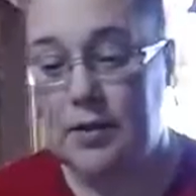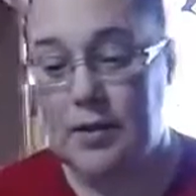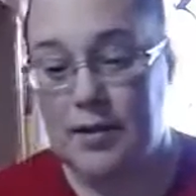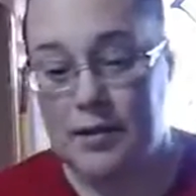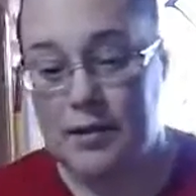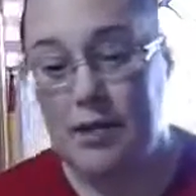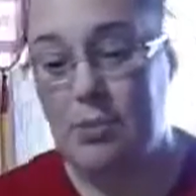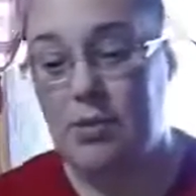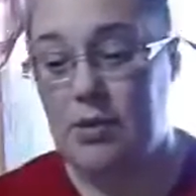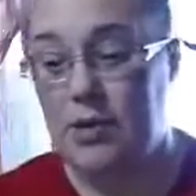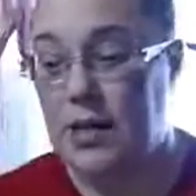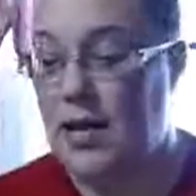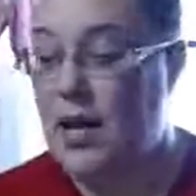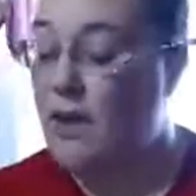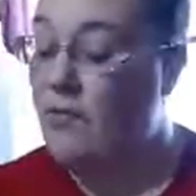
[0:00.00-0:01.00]
the table that
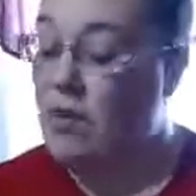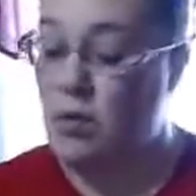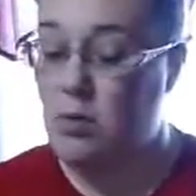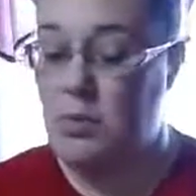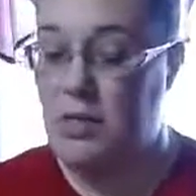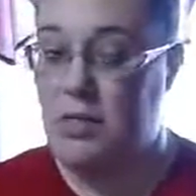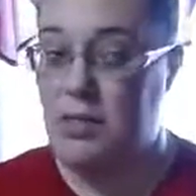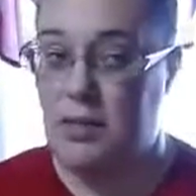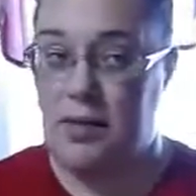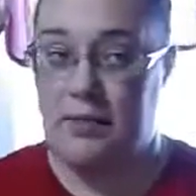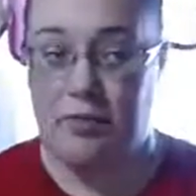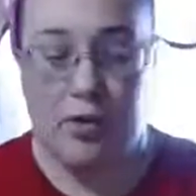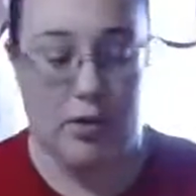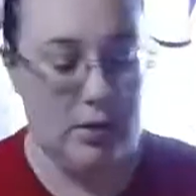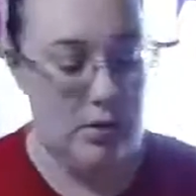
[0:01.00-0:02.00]
I have all my stuff
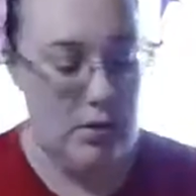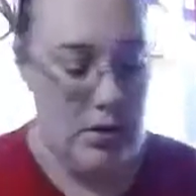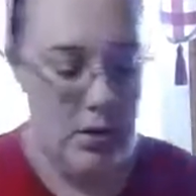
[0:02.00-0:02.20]
on.